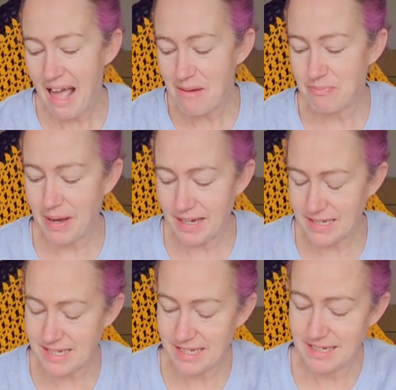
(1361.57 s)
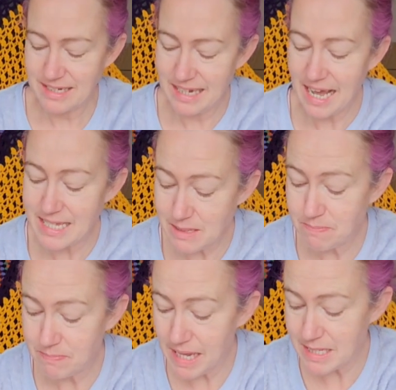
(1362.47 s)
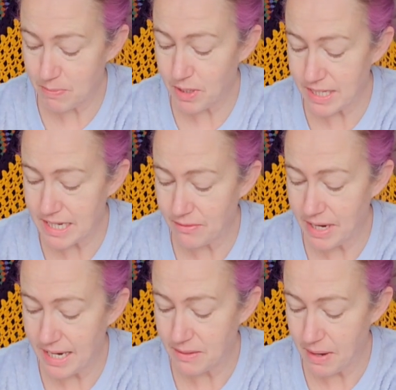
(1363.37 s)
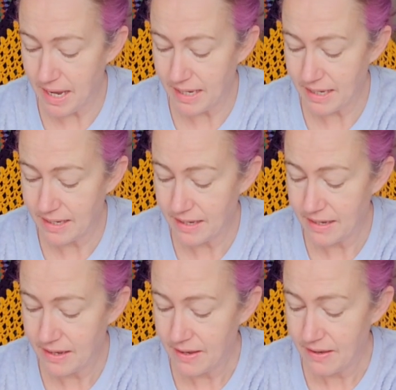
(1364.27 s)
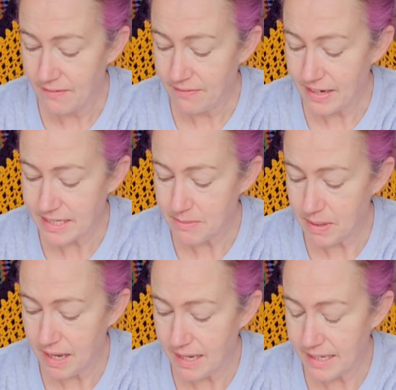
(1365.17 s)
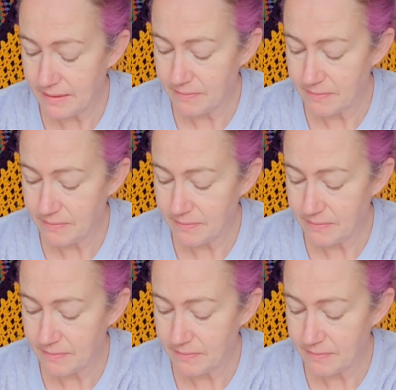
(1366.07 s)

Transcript: But let's put it down anyway. Flutterby,